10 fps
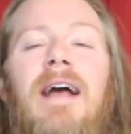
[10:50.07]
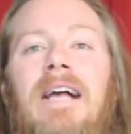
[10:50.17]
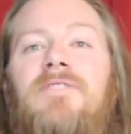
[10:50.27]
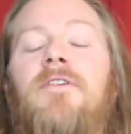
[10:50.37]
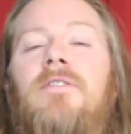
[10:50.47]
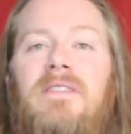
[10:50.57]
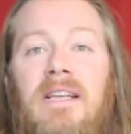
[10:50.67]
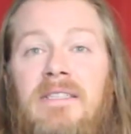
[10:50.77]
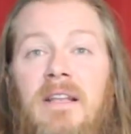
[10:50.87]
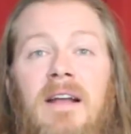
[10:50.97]
as far as
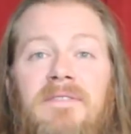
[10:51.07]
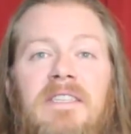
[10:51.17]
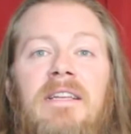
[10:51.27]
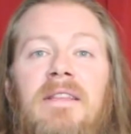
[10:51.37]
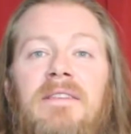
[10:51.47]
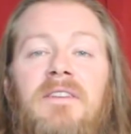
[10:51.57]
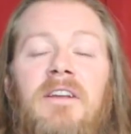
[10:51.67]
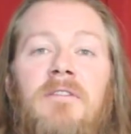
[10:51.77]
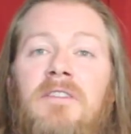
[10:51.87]
things that I've seen this year.